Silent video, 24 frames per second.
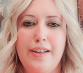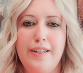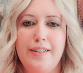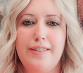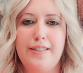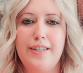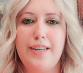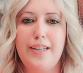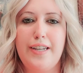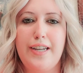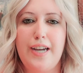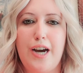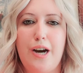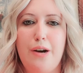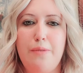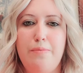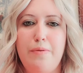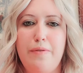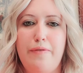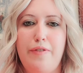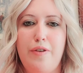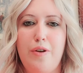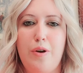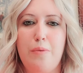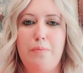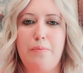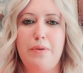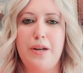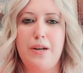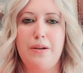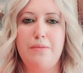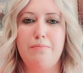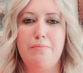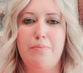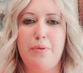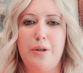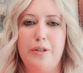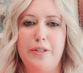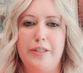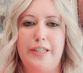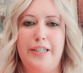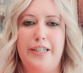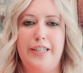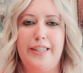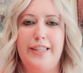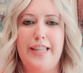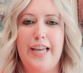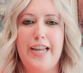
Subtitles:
seek help if you're being bullied.